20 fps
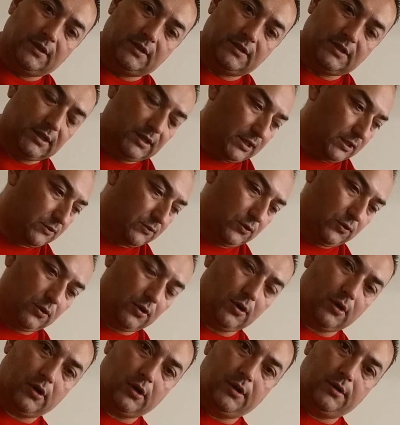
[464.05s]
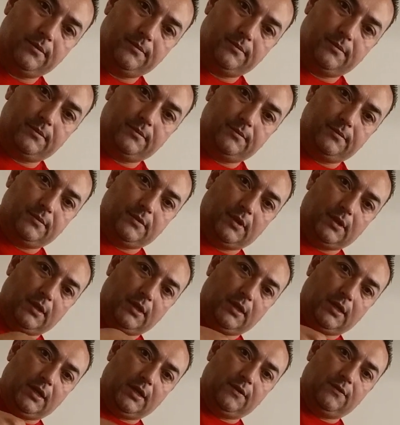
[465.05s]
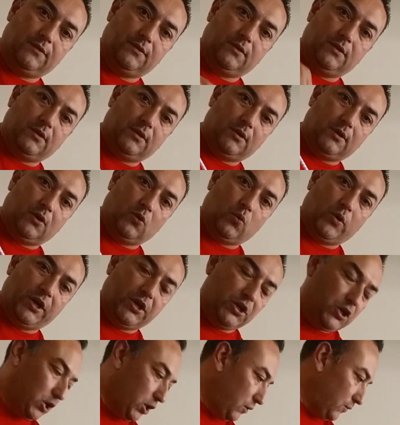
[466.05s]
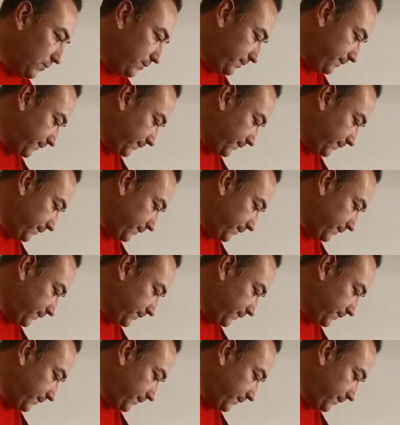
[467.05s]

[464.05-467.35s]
and this connects to your cart, and away you